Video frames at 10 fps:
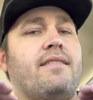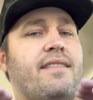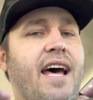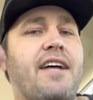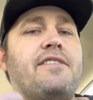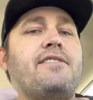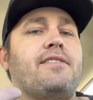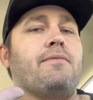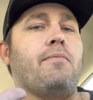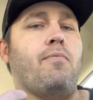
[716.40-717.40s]

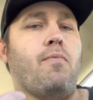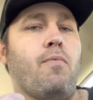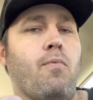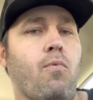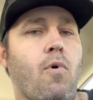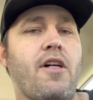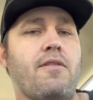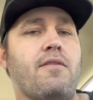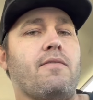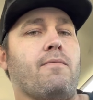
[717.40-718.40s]
That's what
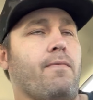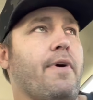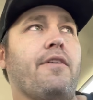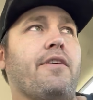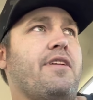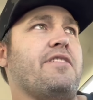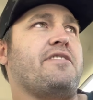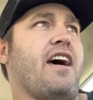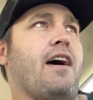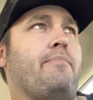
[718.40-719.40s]
really needs
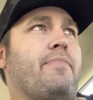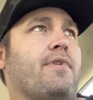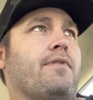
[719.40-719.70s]
to happen.